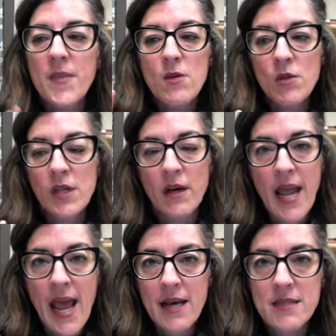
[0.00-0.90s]
you click
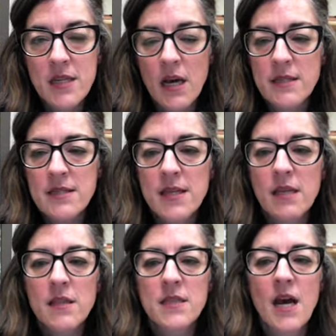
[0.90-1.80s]
on Ask Us
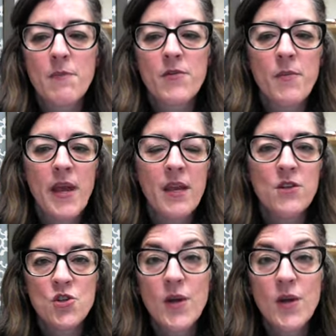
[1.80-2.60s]
at the top of the page.